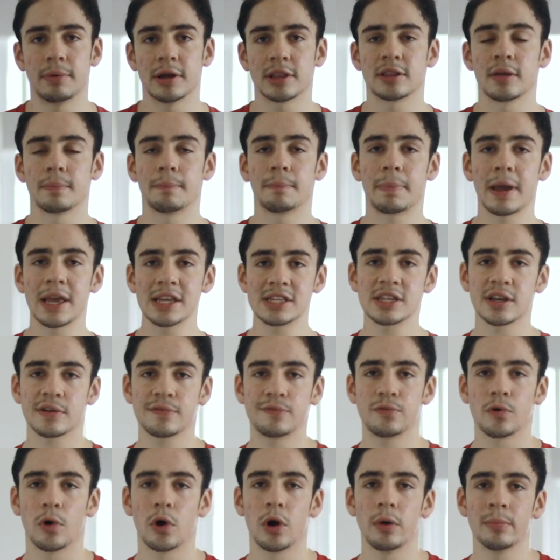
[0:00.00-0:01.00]
But the basic
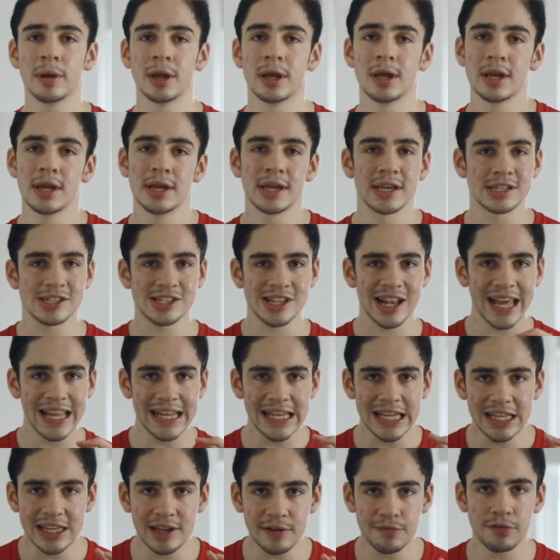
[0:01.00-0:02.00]
form is
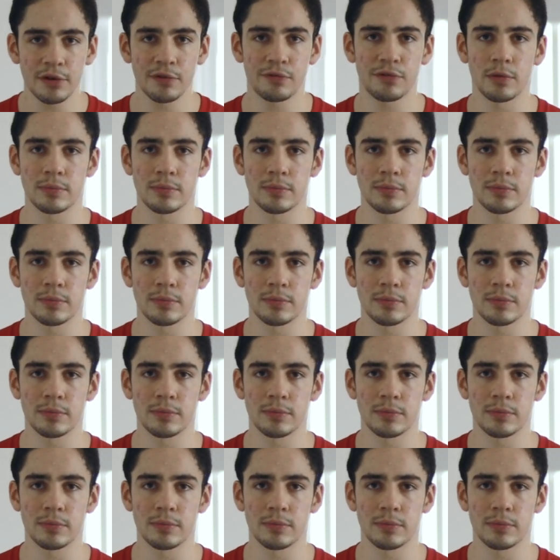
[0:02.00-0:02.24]
slightly different